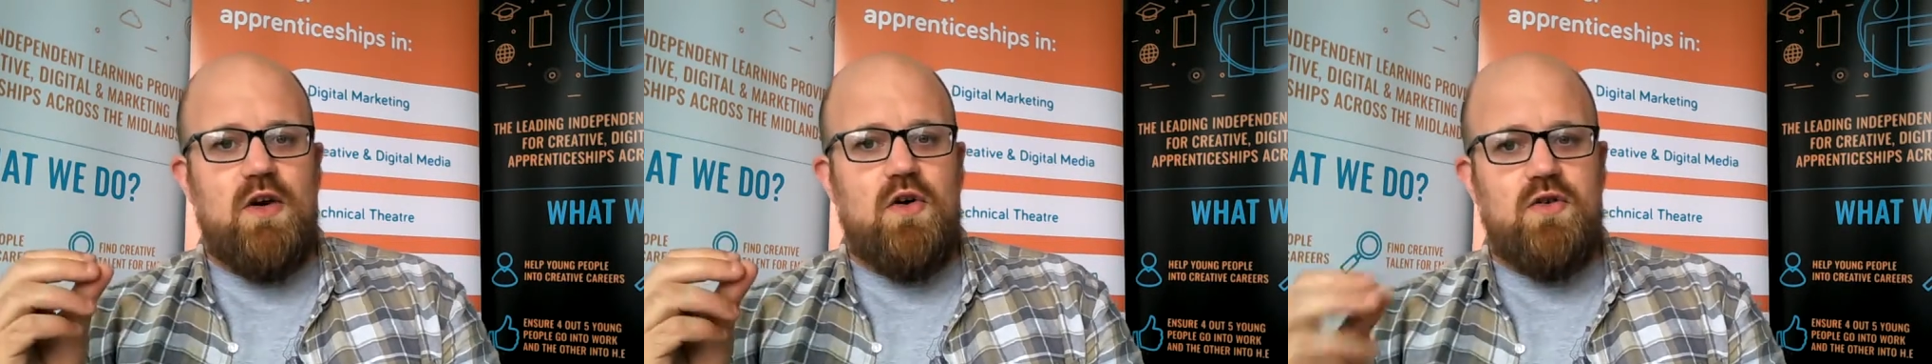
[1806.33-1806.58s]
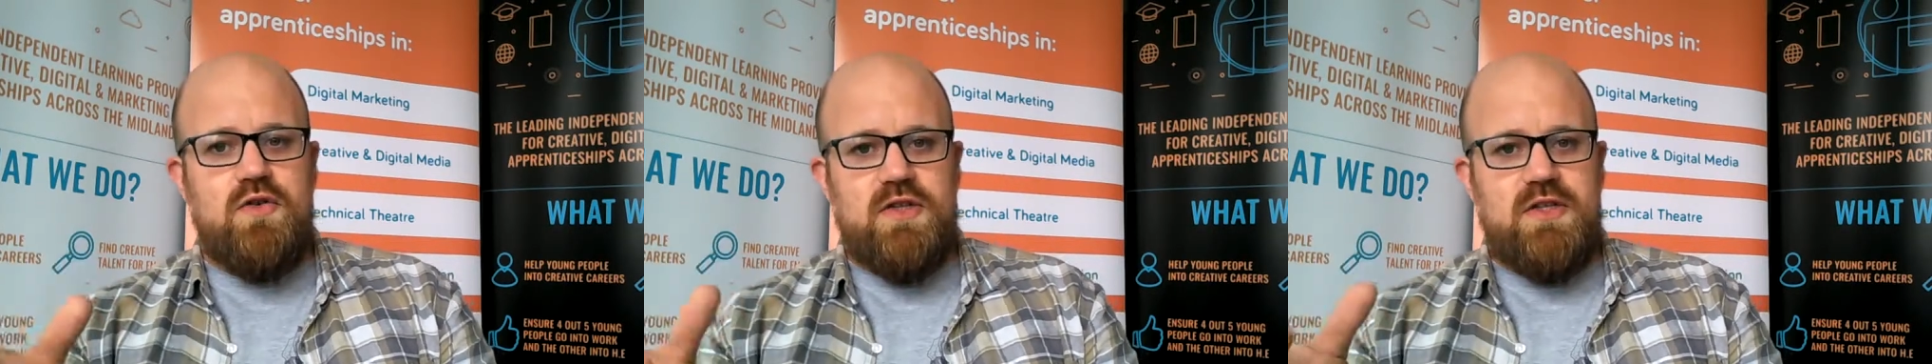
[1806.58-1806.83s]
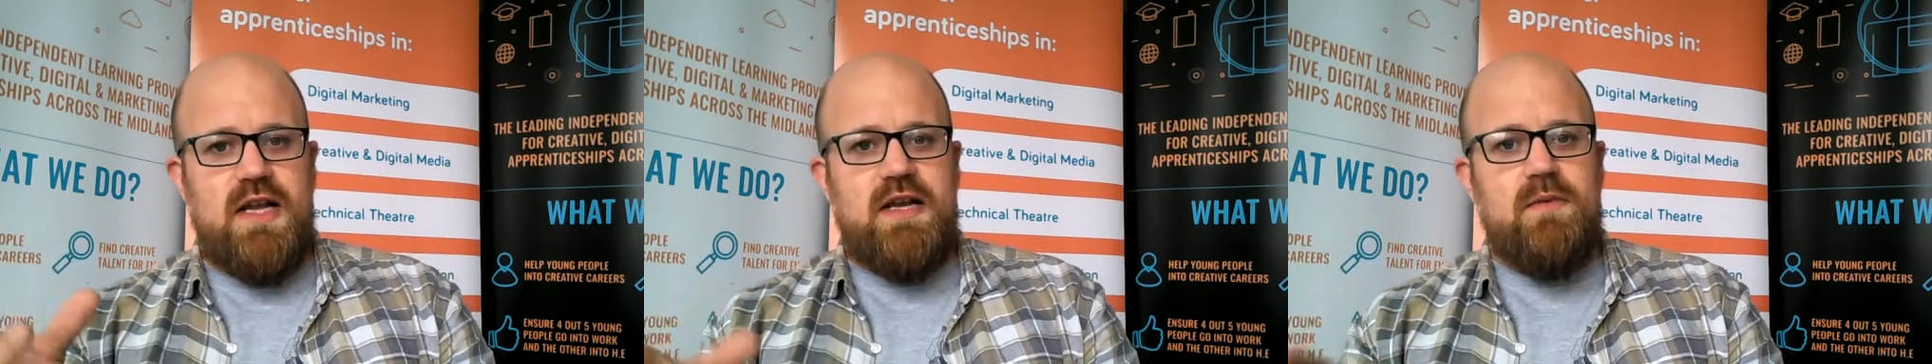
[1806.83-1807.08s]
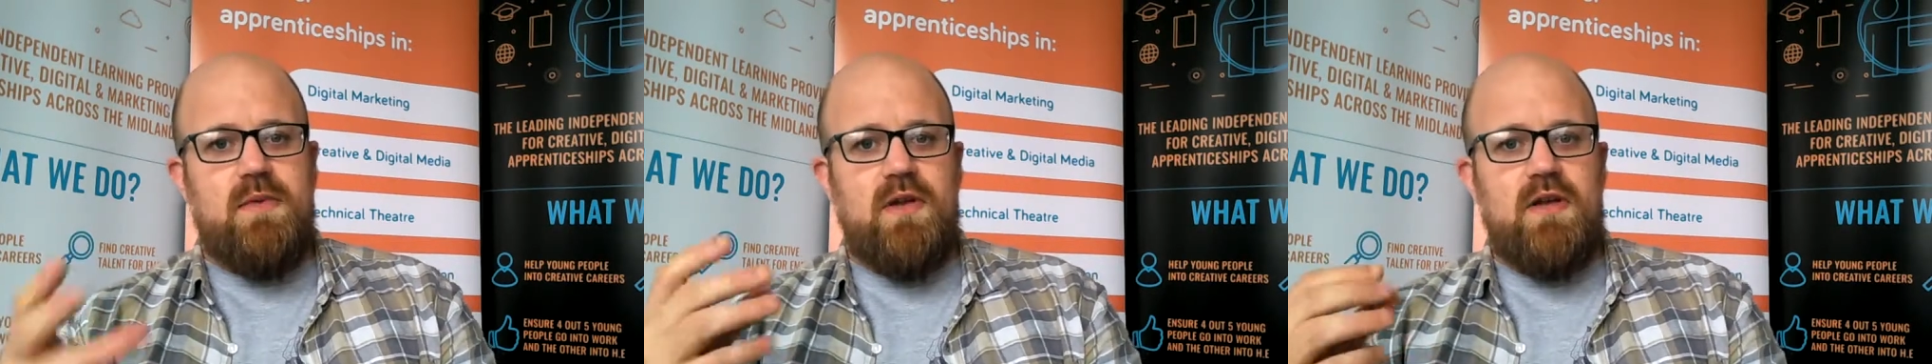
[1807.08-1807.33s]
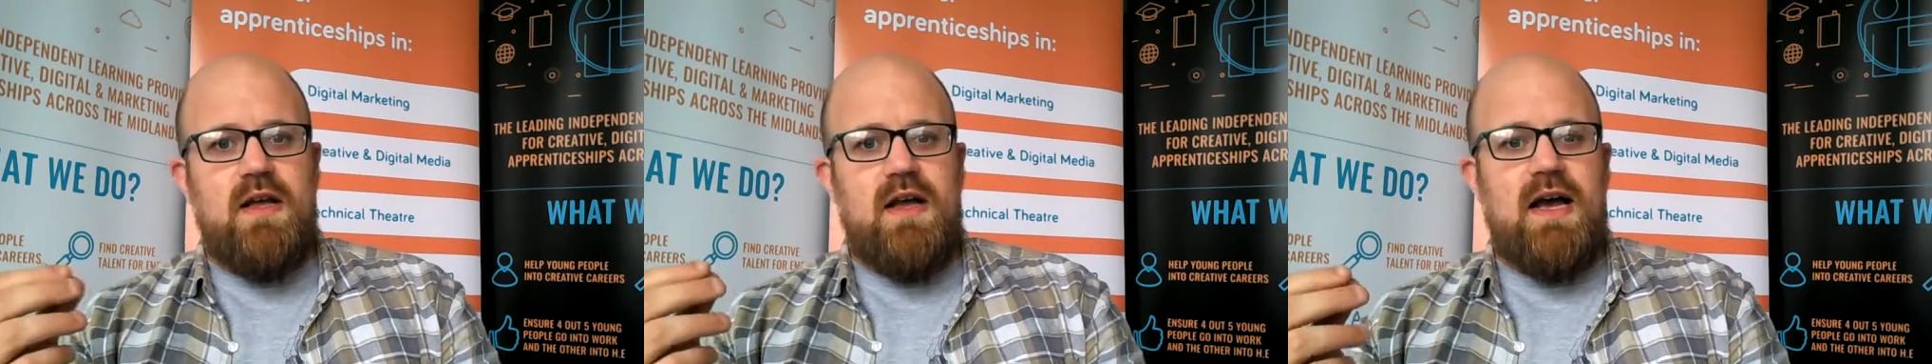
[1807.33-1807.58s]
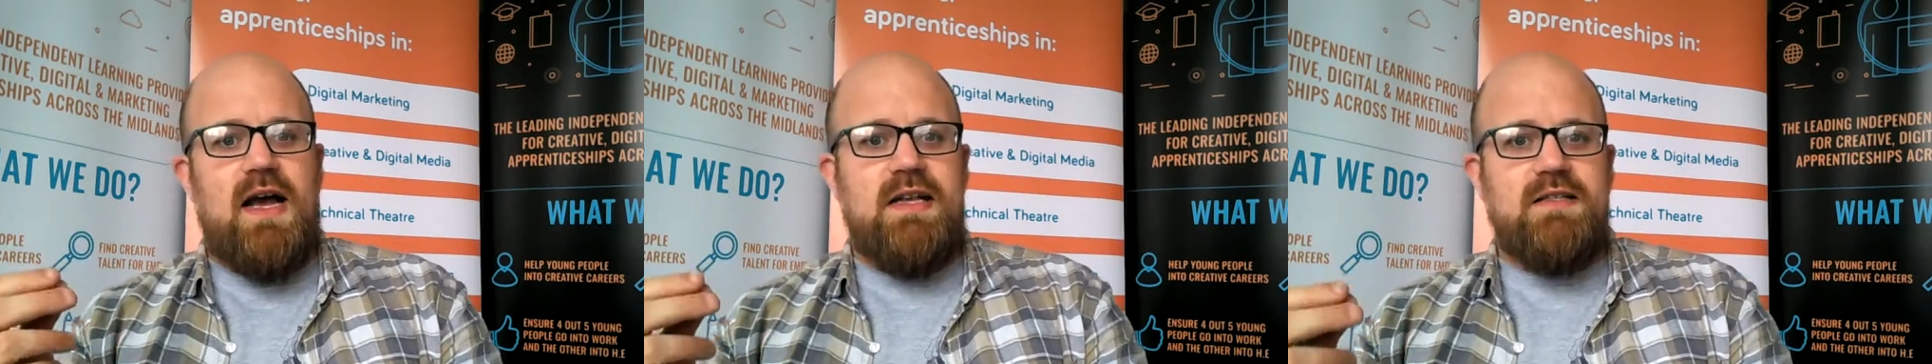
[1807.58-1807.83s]
understandable
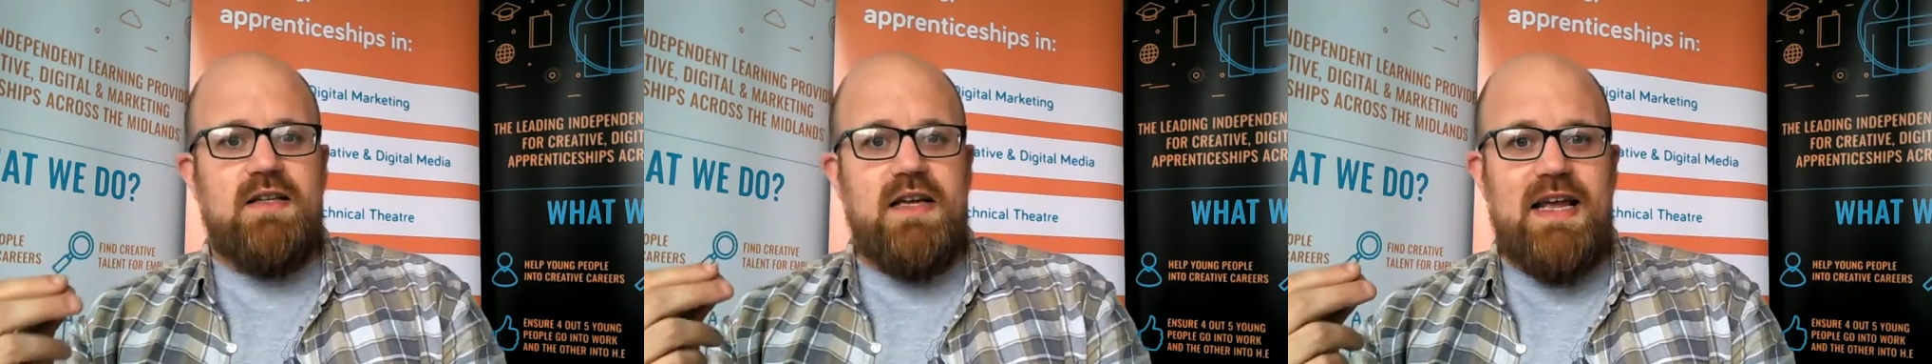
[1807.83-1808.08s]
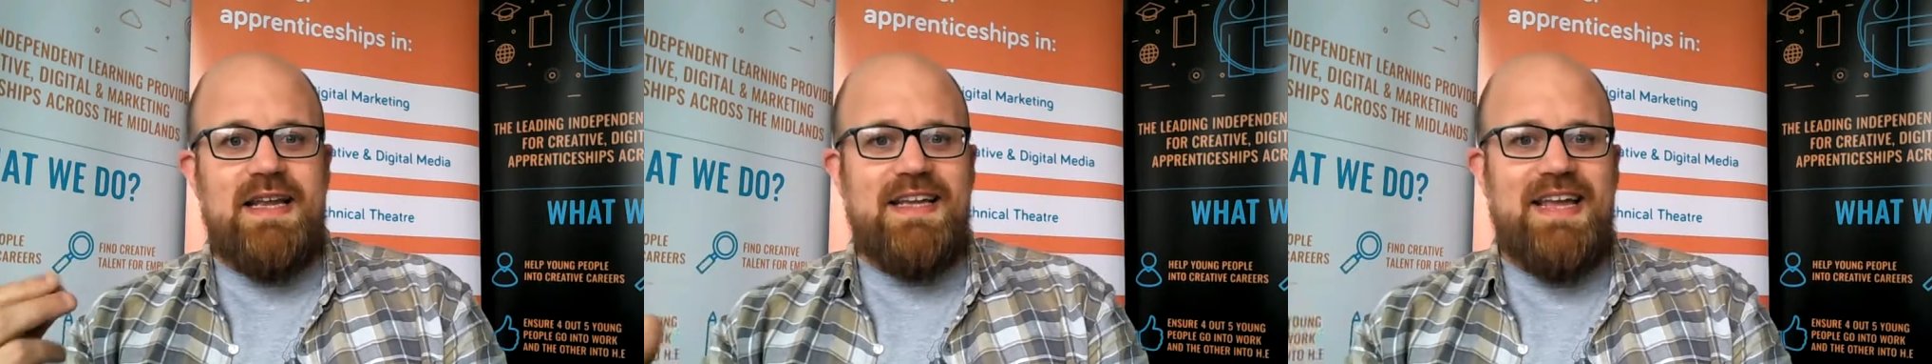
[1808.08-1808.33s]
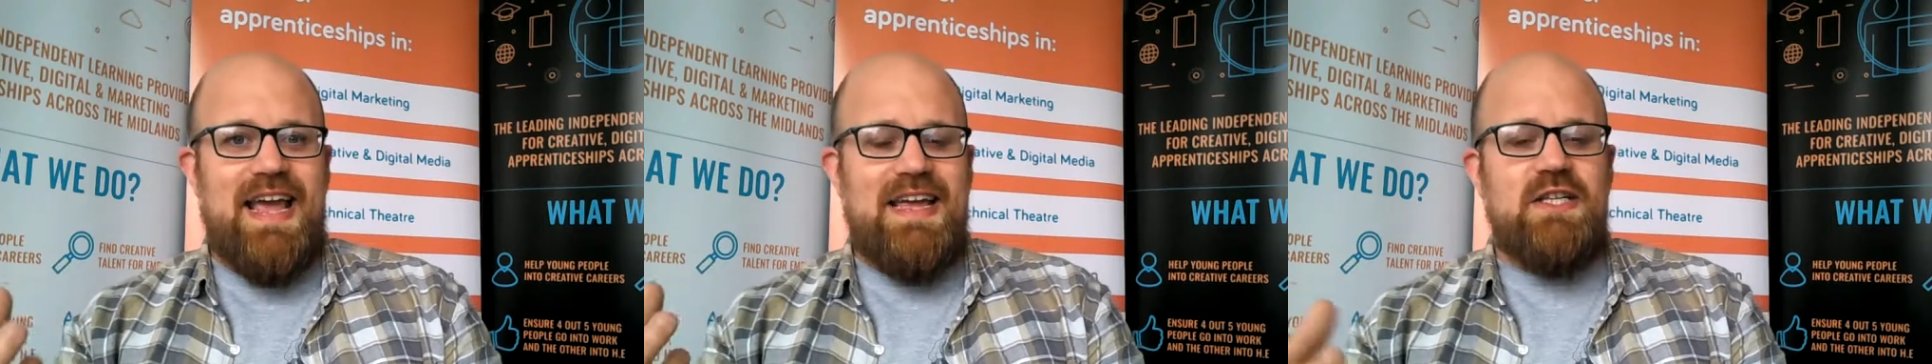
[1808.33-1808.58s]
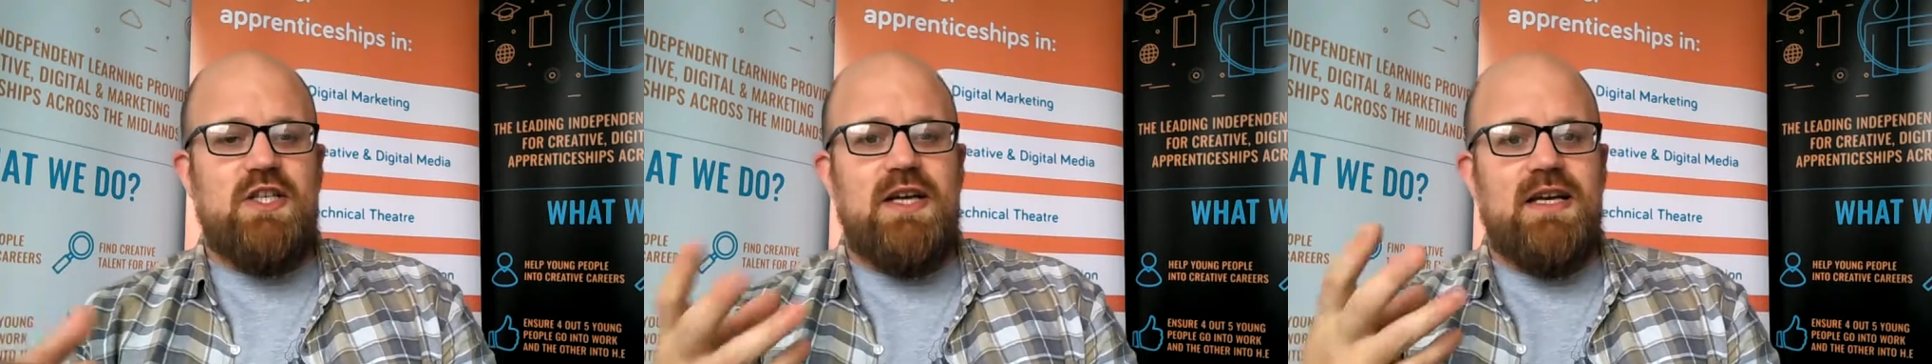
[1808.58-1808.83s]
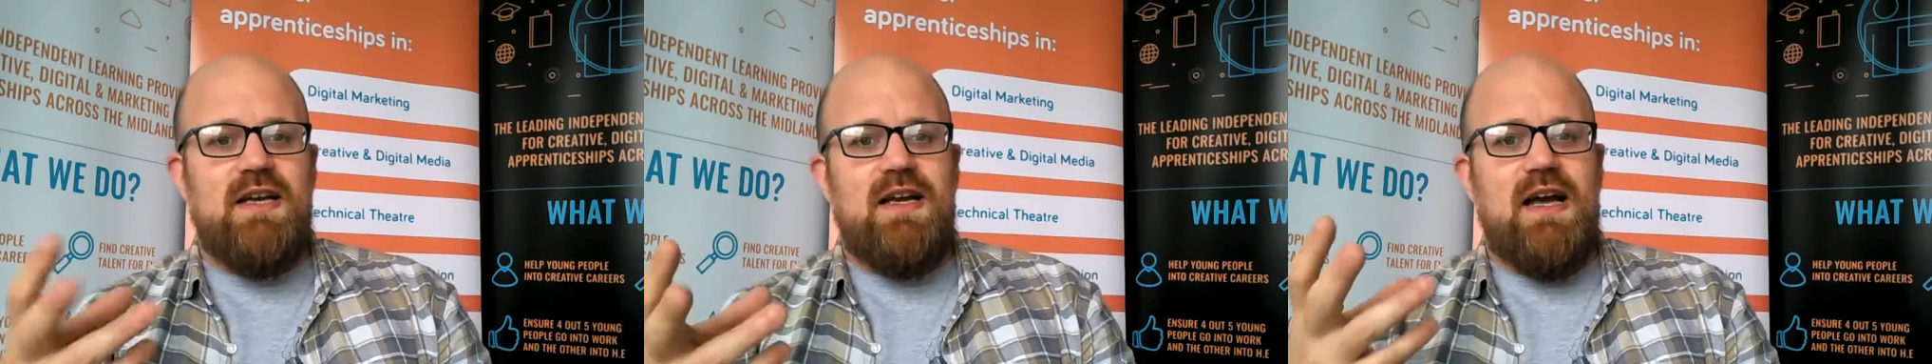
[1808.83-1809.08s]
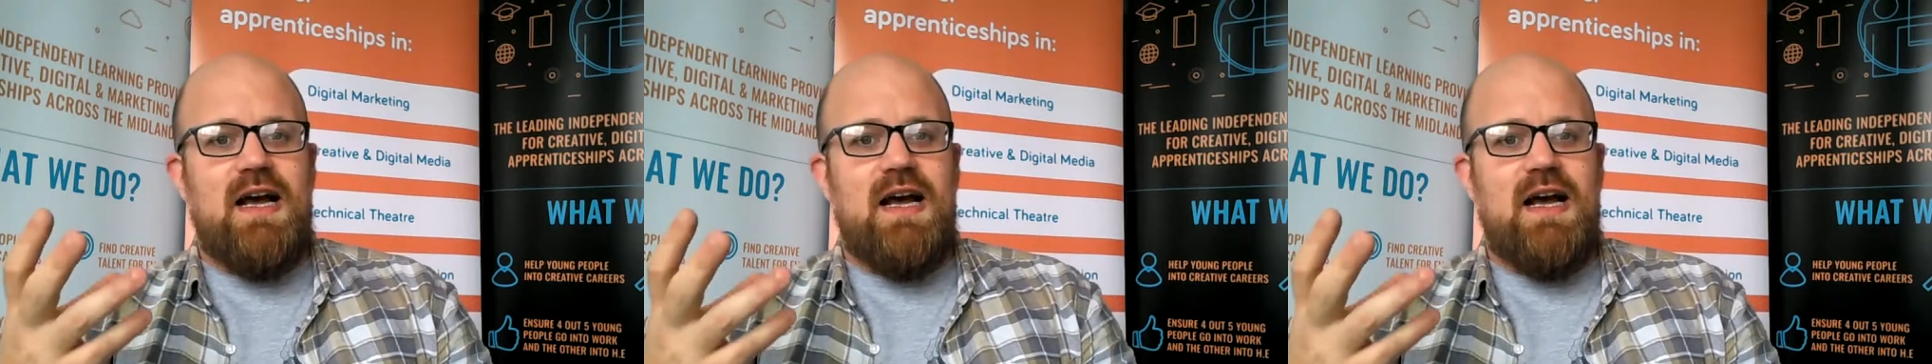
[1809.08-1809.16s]
and engaging,